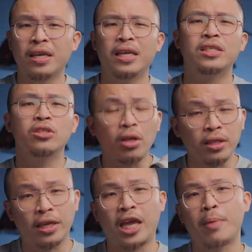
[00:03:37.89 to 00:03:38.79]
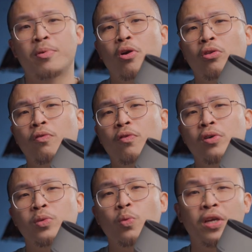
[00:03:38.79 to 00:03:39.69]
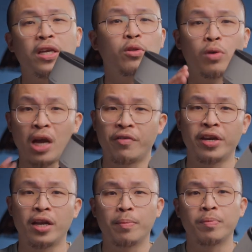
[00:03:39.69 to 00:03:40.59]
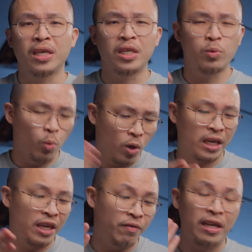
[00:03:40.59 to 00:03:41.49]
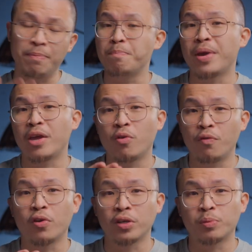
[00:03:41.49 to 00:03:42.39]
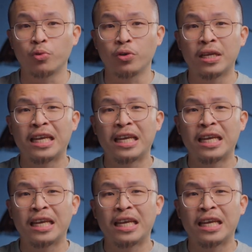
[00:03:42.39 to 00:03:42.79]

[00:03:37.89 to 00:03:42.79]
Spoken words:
It's not the camera autofocus working to cover it up, it's work even in manual focus mode.